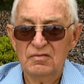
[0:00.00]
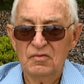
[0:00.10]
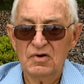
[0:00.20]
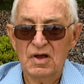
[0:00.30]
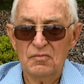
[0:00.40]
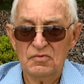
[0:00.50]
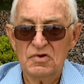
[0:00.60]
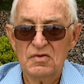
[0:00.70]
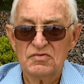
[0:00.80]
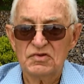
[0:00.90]
when I
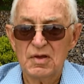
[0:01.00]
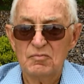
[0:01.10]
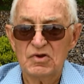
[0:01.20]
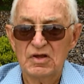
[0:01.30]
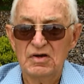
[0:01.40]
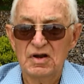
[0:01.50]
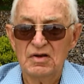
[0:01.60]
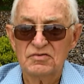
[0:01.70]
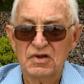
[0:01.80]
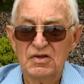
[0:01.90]
was 17, and
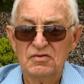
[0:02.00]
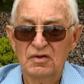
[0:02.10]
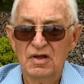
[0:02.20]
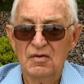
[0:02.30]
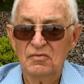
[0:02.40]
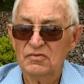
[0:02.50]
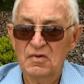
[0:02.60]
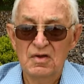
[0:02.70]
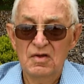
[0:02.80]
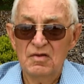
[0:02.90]
I stayed till I was,
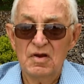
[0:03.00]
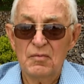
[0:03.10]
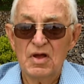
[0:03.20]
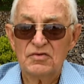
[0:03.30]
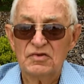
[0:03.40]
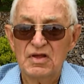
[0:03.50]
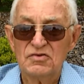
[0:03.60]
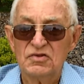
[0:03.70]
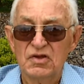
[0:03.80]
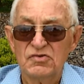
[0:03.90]
I stayed
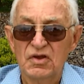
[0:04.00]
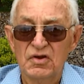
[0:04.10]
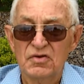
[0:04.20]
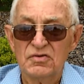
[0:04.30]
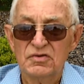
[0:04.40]
6 years.